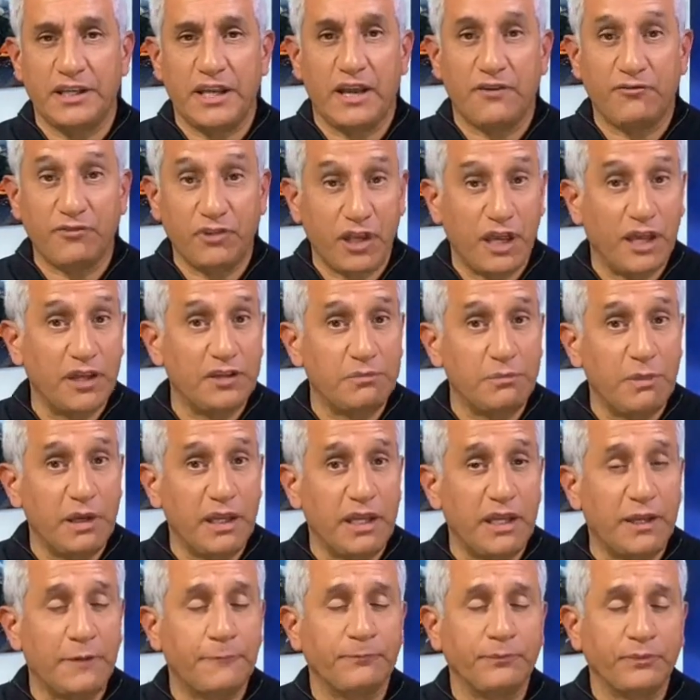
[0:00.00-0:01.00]
FDA's
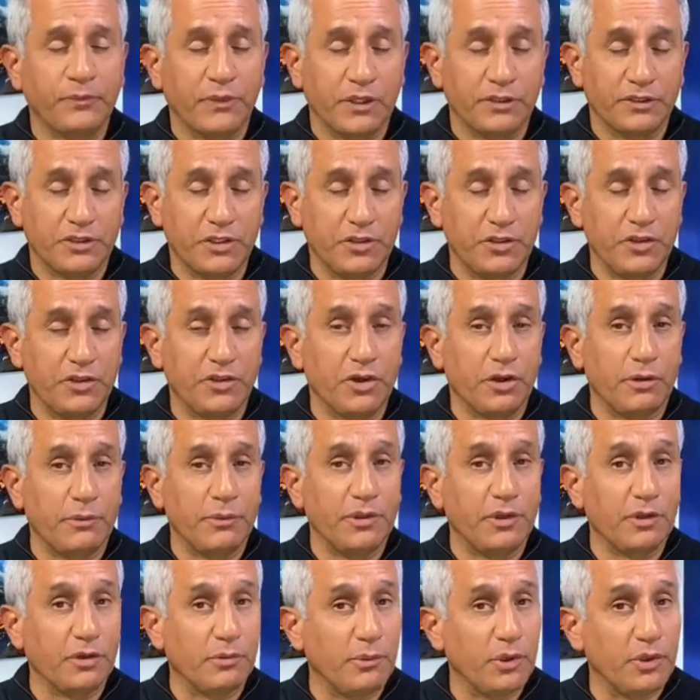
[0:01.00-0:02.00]
meeting to determine
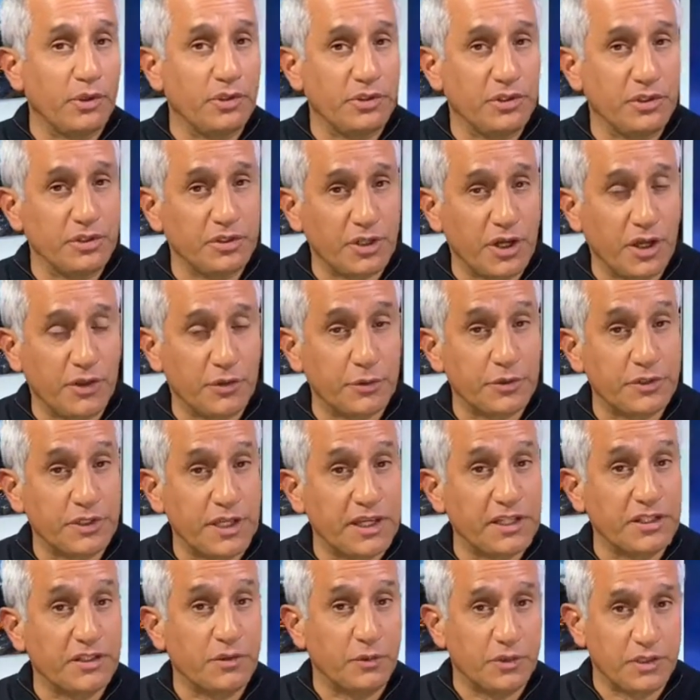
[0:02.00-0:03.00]
their emergency use
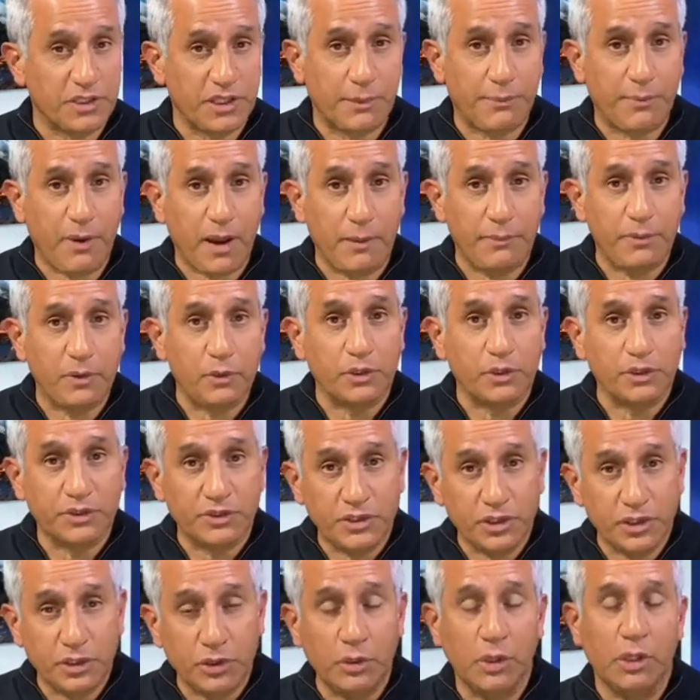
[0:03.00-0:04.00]
authorization, which they probably will
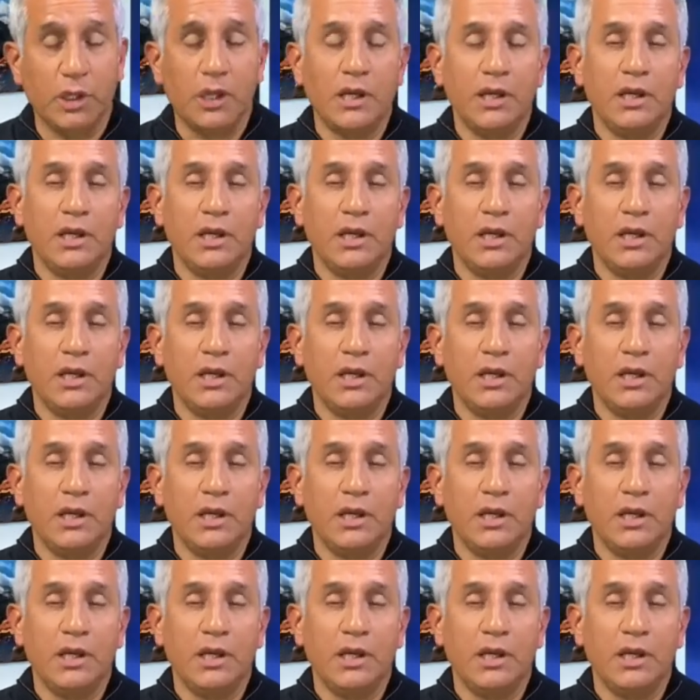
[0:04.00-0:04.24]
do.